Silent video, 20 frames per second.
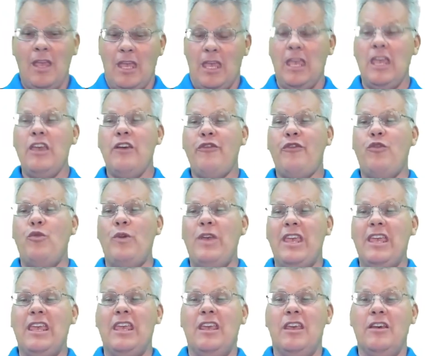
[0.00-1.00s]
If we
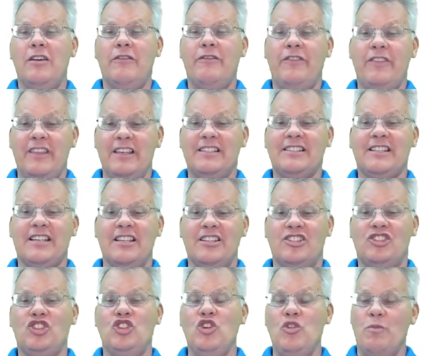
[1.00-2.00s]
give this
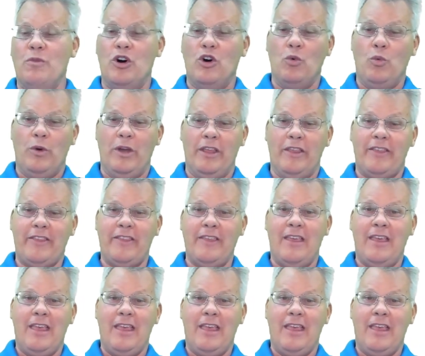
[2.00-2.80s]
consumer with